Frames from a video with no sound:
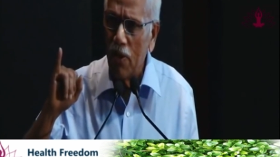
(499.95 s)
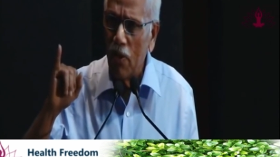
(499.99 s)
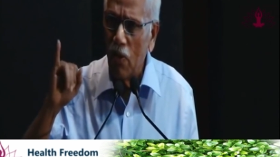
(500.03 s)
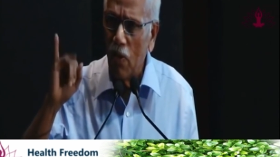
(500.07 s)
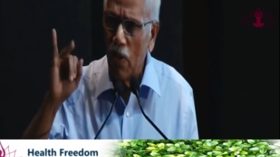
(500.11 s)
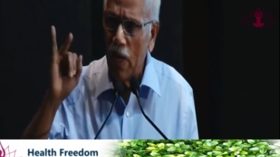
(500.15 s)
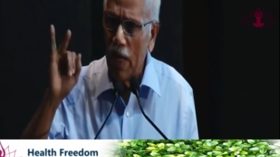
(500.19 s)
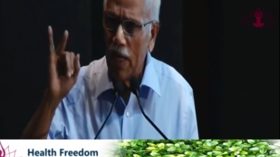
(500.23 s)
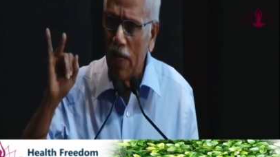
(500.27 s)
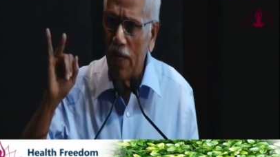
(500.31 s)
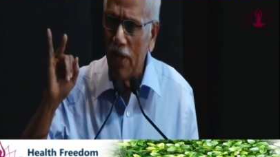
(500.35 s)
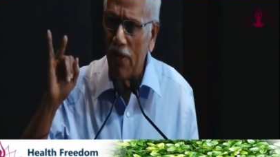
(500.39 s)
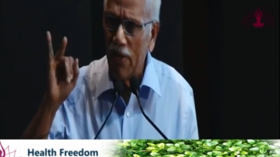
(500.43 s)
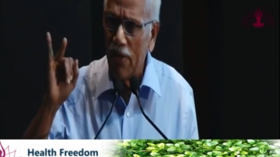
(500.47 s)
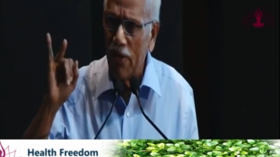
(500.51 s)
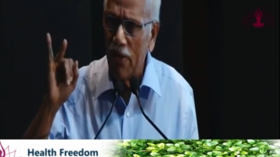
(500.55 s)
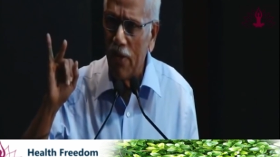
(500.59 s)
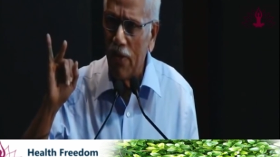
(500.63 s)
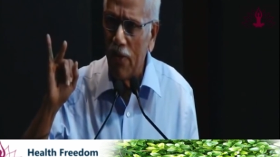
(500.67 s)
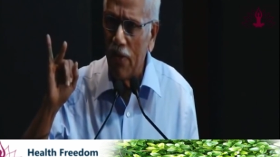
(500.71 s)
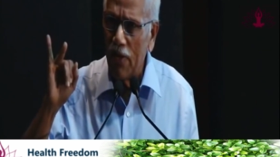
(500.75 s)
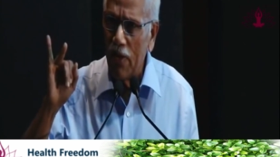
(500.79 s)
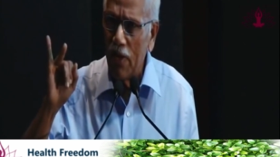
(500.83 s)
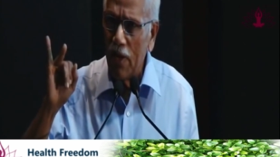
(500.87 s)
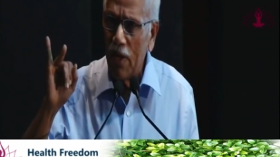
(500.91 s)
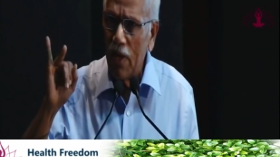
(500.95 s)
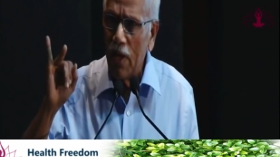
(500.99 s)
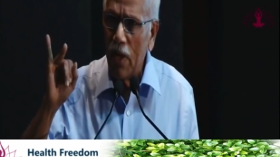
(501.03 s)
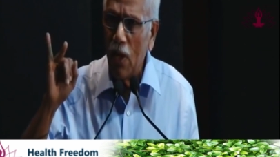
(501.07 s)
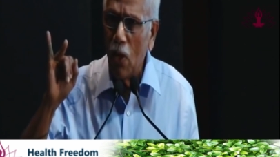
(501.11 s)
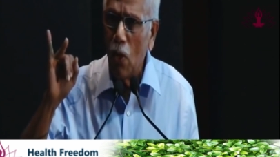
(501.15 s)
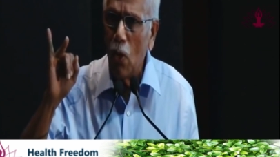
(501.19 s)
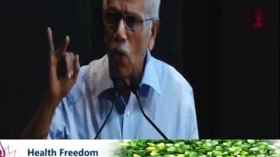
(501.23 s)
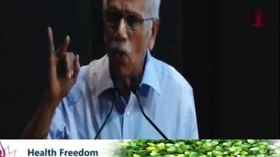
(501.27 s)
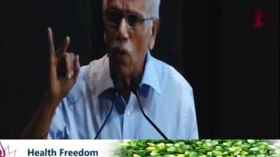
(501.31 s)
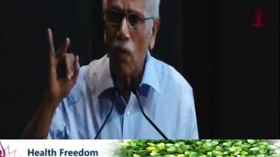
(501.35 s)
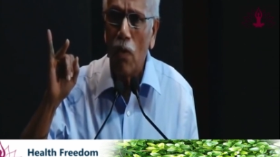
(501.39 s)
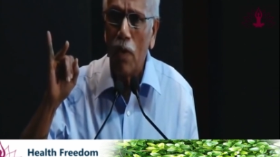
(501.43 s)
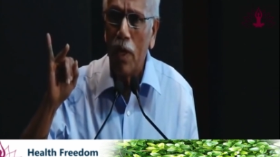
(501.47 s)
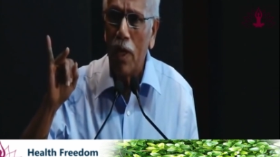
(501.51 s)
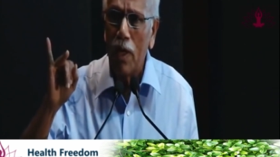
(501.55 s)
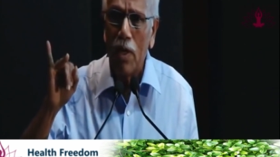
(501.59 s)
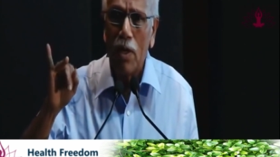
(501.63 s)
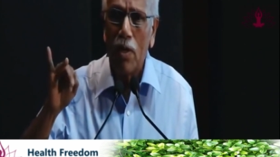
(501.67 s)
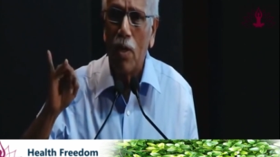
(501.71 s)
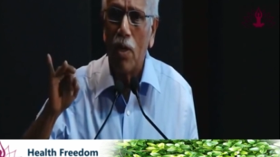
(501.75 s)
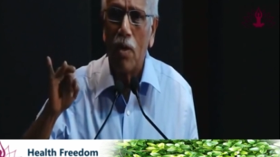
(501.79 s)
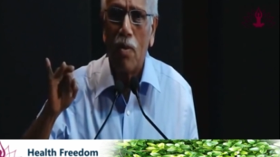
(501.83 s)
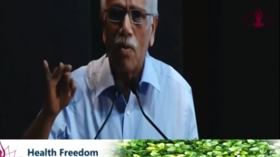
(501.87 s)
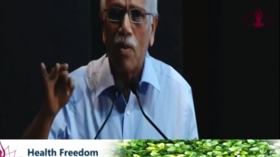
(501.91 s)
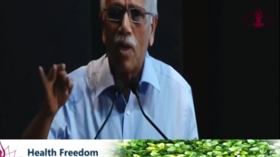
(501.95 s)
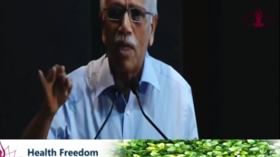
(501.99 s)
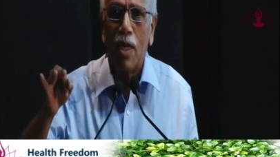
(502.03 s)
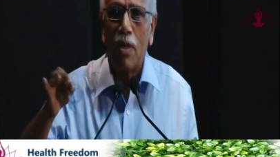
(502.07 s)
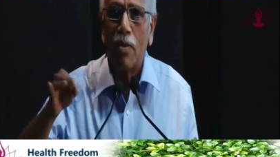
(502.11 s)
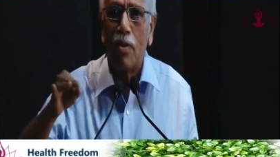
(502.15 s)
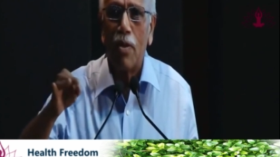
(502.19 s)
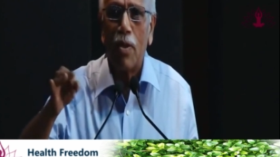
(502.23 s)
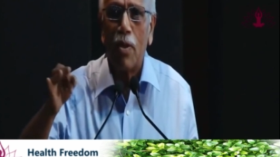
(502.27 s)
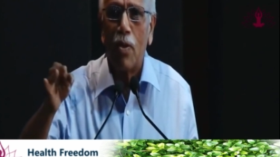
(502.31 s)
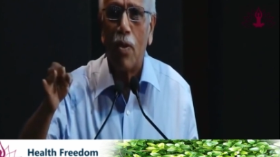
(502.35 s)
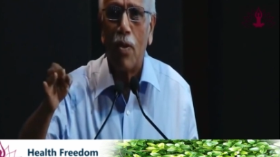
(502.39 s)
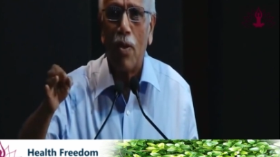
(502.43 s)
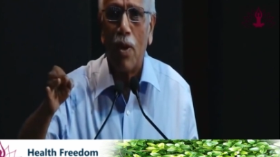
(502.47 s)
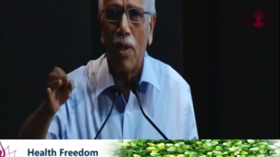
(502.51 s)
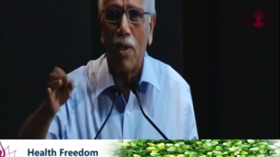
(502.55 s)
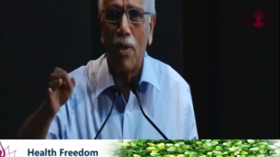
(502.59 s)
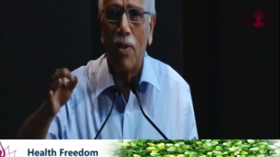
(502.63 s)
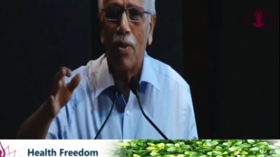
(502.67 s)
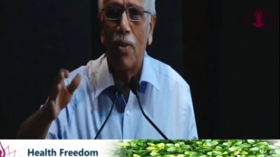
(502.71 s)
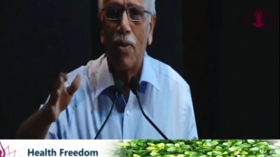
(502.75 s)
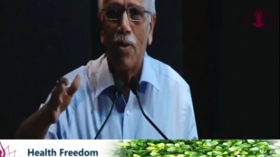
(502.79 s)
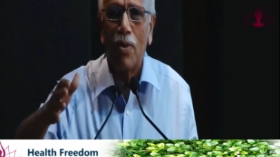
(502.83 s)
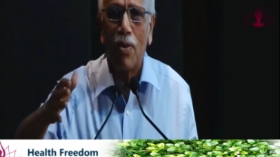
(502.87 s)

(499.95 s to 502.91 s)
viruses, lowering your whatever you call,